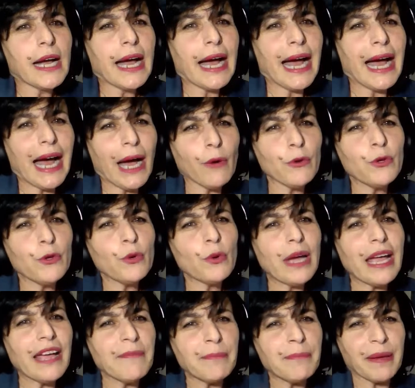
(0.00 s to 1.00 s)
how you
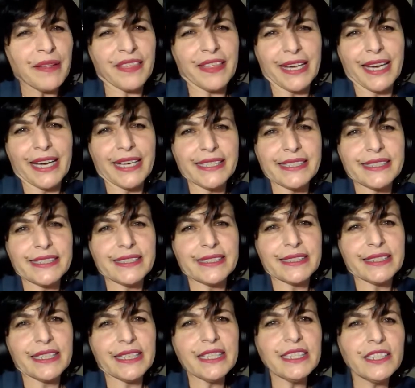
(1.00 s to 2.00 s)

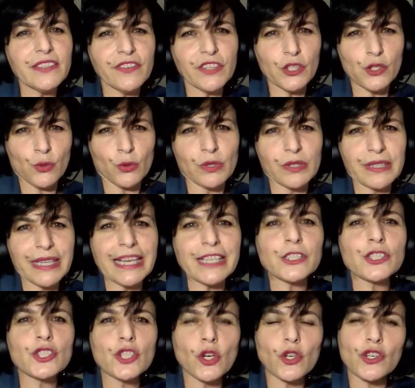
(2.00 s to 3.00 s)
empathize individual and
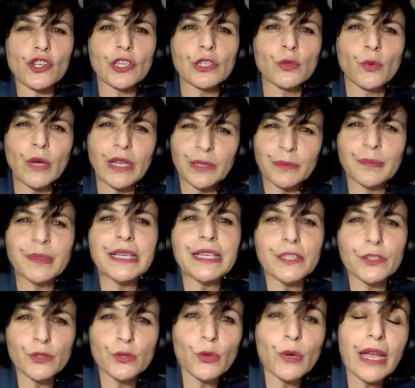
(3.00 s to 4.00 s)
social
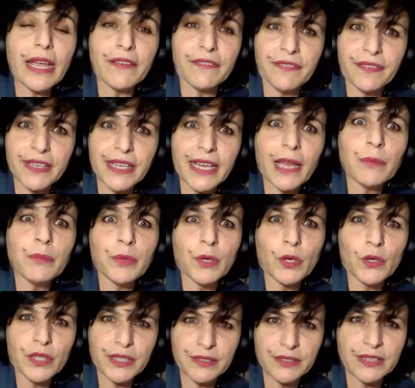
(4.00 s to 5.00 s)
well-being to every
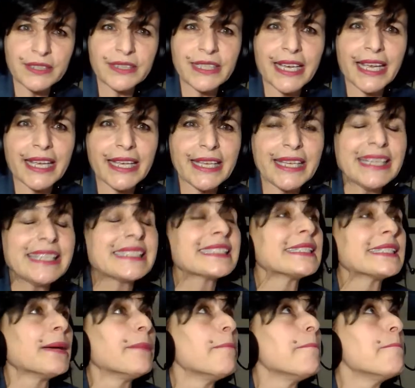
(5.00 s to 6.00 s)
employee today
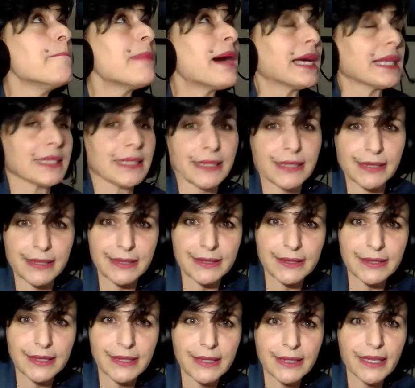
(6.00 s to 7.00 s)
is a must.
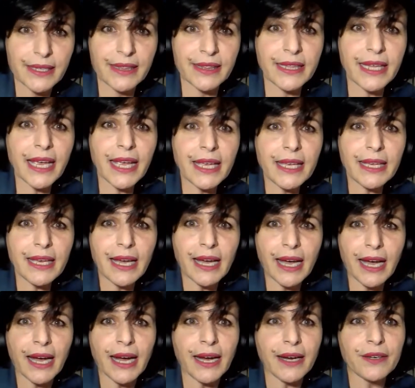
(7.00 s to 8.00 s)
They
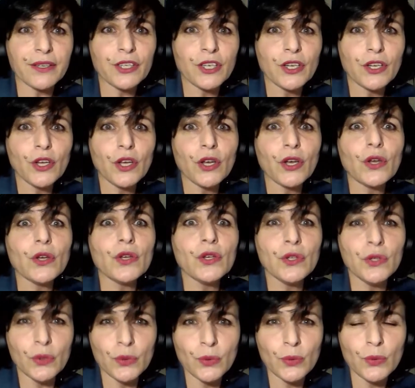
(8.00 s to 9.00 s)
are
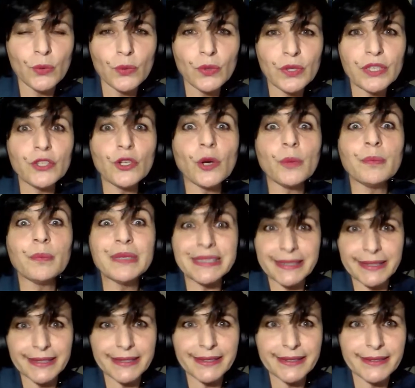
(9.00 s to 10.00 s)
you, your
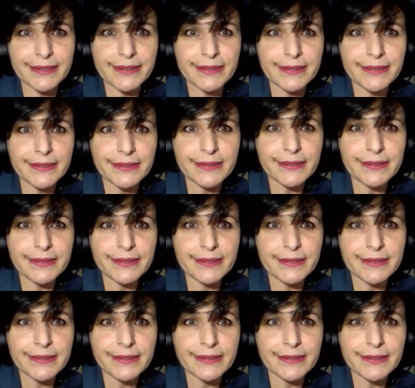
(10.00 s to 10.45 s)
business.